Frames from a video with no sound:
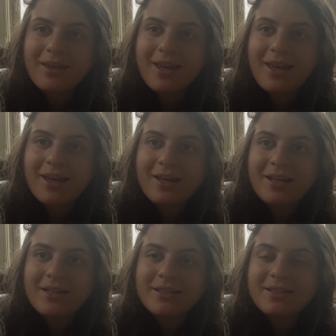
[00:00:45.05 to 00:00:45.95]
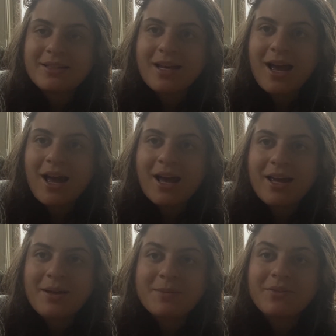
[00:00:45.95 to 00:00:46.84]
And I
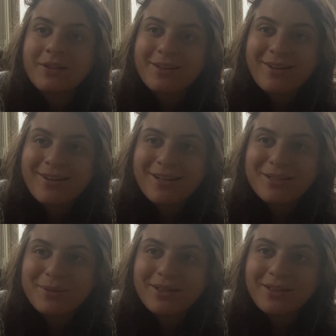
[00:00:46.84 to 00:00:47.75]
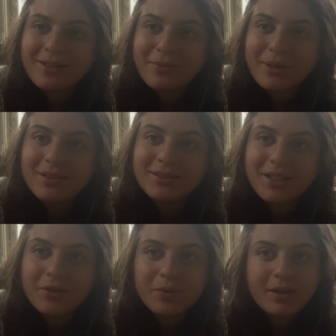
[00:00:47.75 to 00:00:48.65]
am definitely not an expert in wheels. I
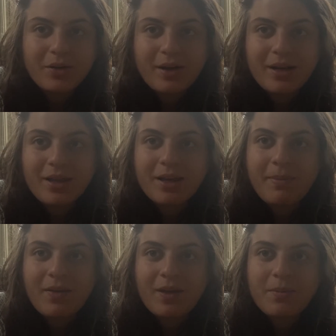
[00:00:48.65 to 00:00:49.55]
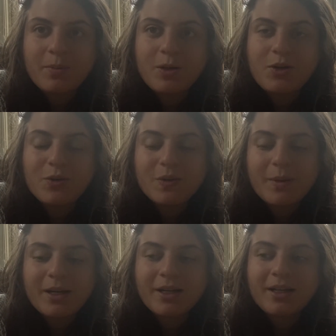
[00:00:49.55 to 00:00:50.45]
don't really know anything about them. I'm a new
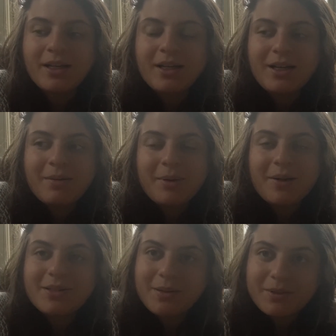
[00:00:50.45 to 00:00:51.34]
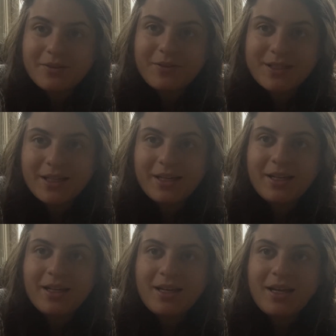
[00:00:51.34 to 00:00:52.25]
spinner, but I was able to fix
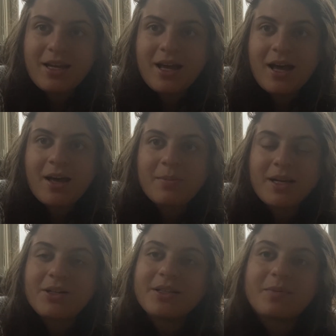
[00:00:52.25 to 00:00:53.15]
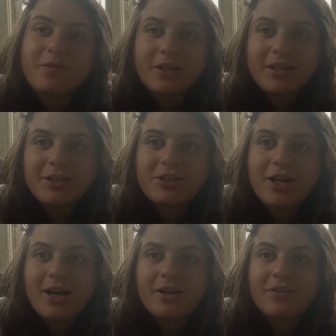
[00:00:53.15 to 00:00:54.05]
it. And I took some footage
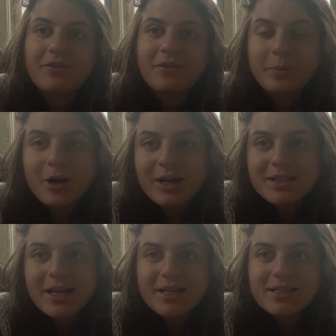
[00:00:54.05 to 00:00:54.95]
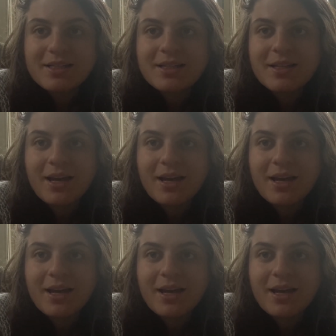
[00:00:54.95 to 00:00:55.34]
of the process.